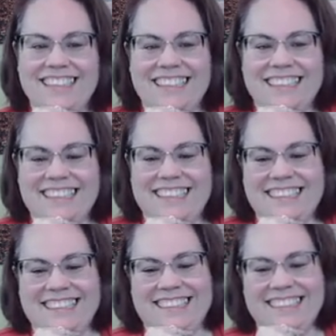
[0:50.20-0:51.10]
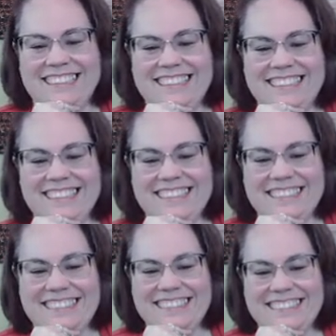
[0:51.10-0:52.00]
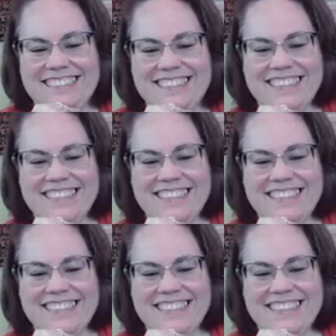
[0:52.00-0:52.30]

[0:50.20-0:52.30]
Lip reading: The person shown says nothing.